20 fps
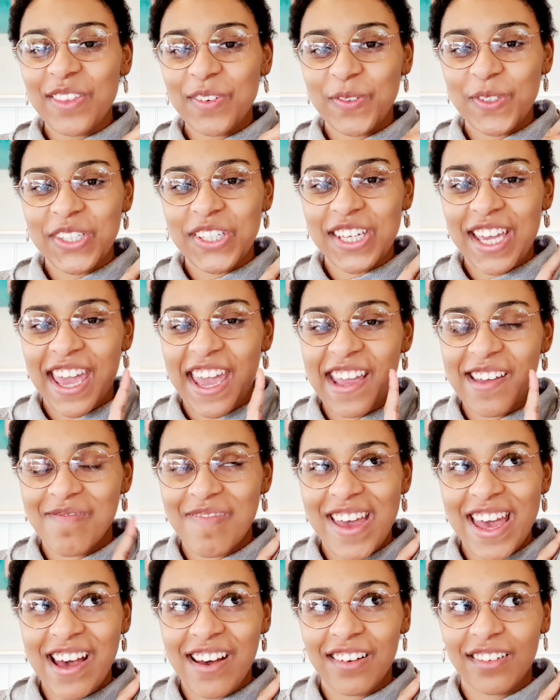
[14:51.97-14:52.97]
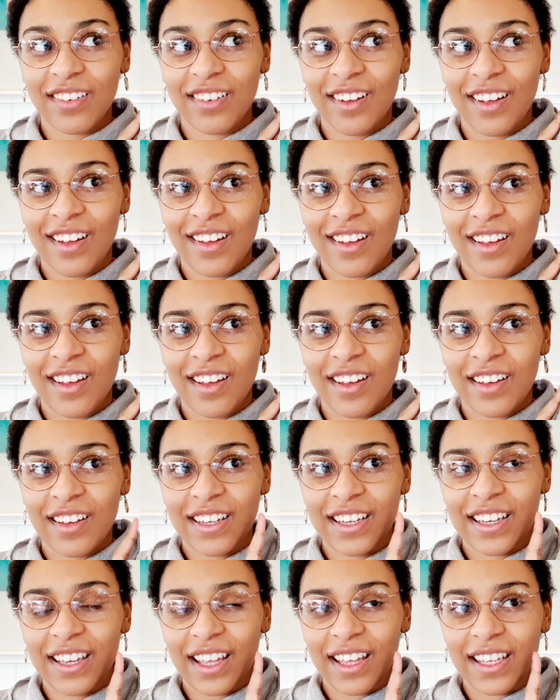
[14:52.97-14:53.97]
which came out
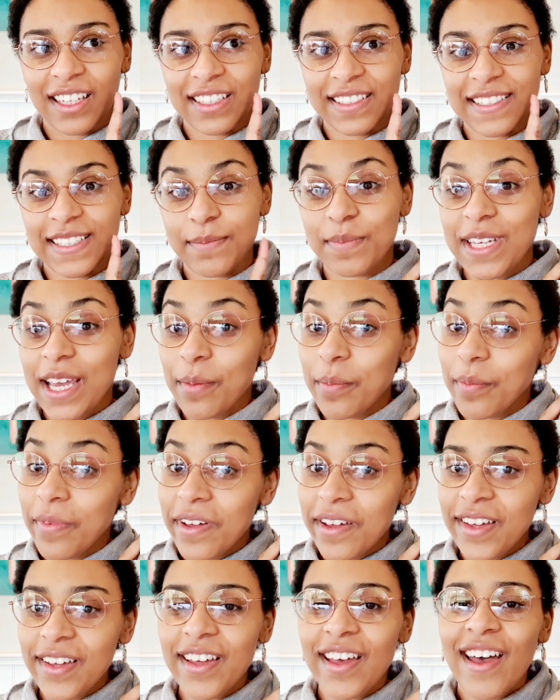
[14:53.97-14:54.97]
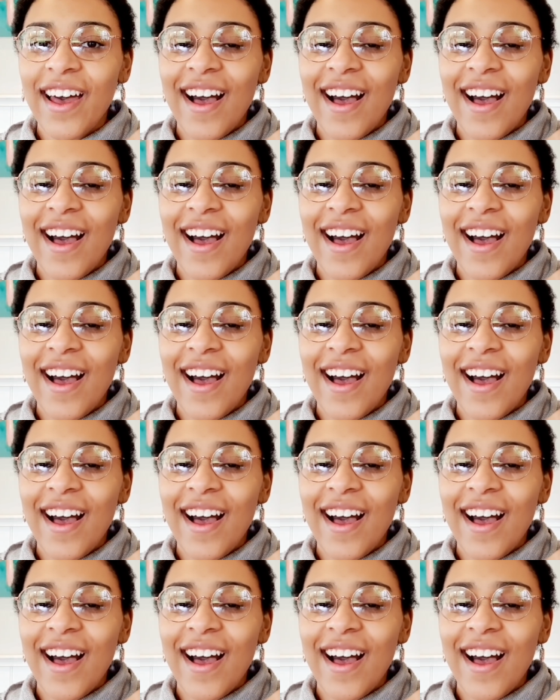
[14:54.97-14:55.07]
in September.